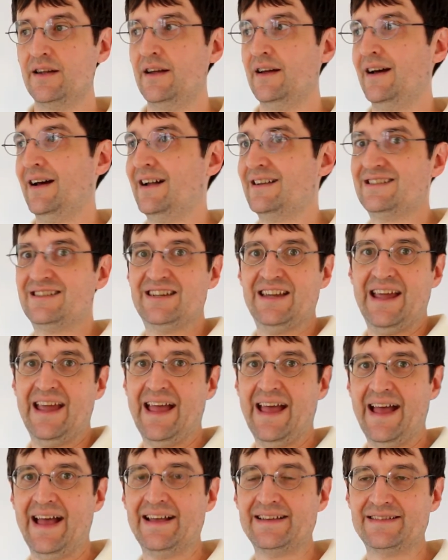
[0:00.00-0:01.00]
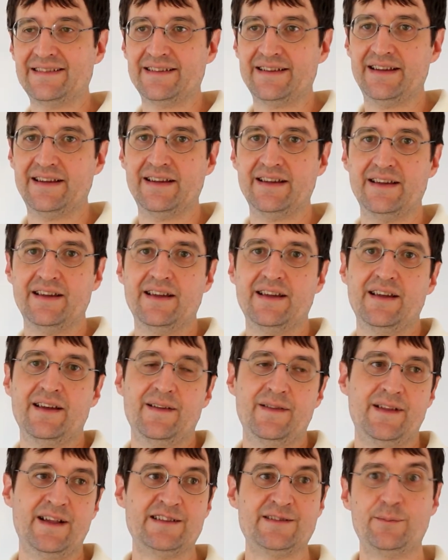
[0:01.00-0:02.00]
a task
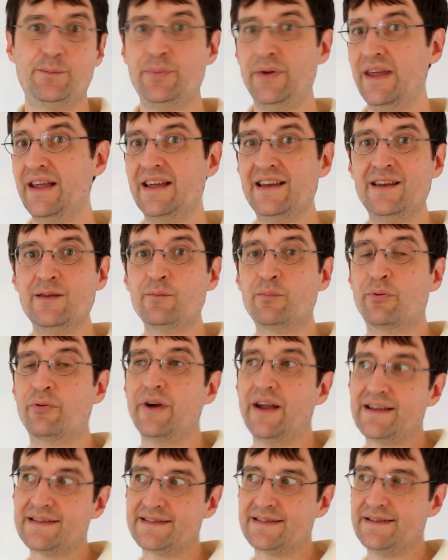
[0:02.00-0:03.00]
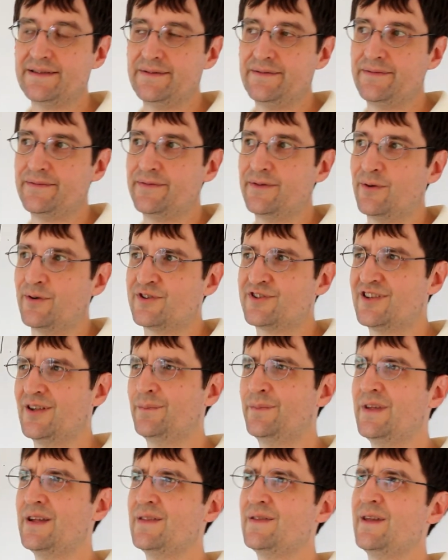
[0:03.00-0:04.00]
that's big and impressive, or
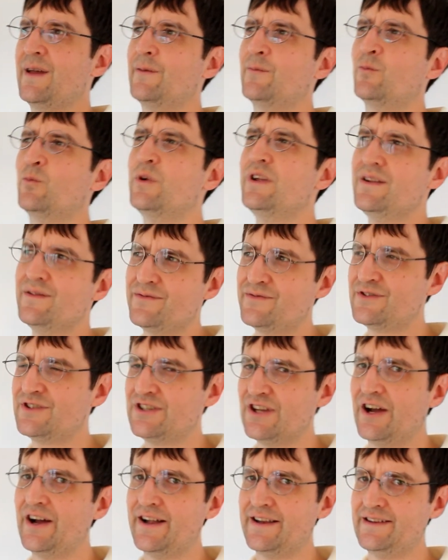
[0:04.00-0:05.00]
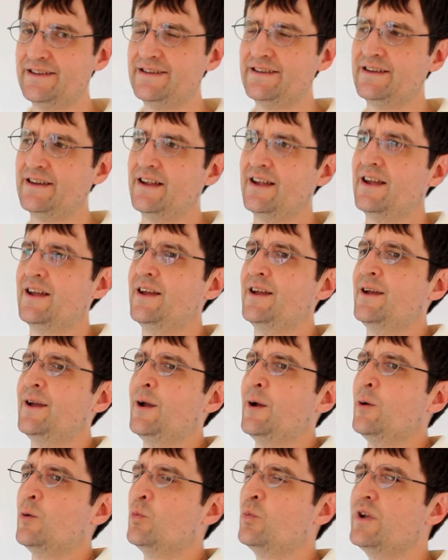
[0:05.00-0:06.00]
something that we've done,
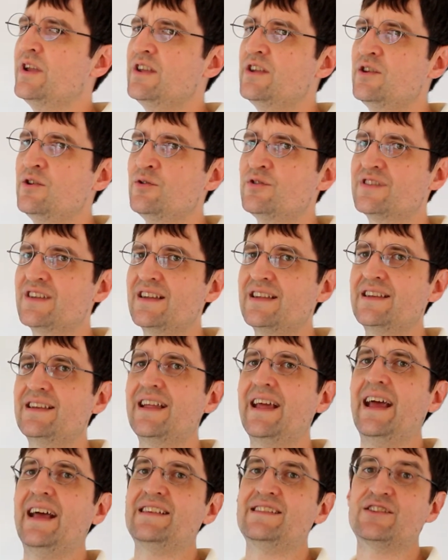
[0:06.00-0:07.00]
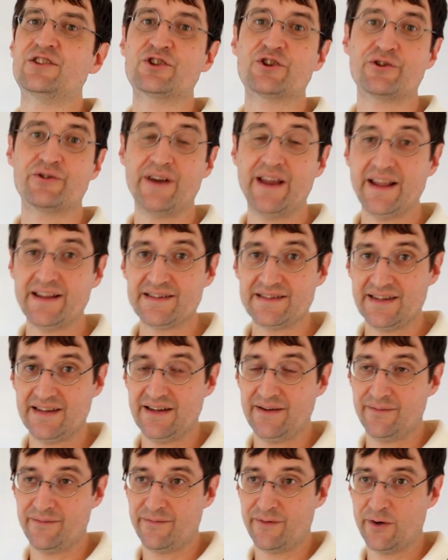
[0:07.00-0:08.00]
we use it as a
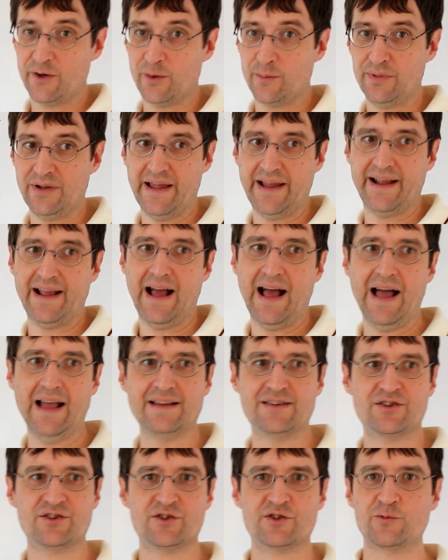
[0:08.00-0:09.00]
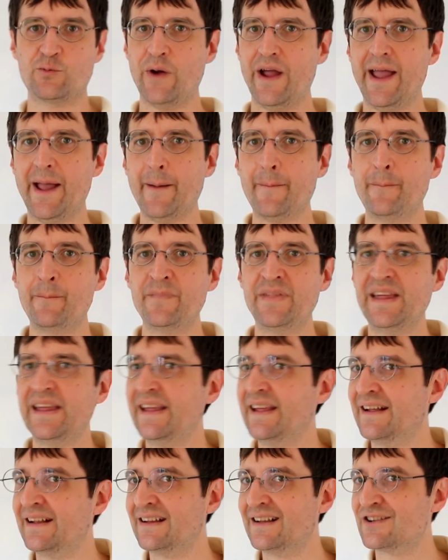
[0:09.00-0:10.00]
transitive verb. Like, I swam the
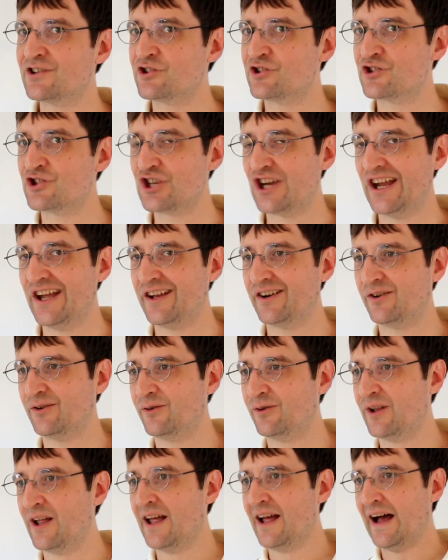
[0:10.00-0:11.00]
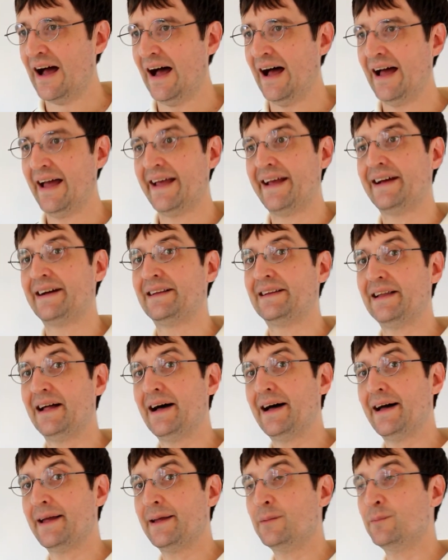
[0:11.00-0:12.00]
English Channel. I
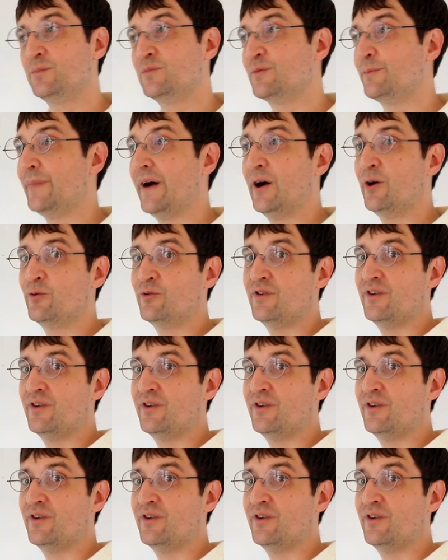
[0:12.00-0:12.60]
climbed Mount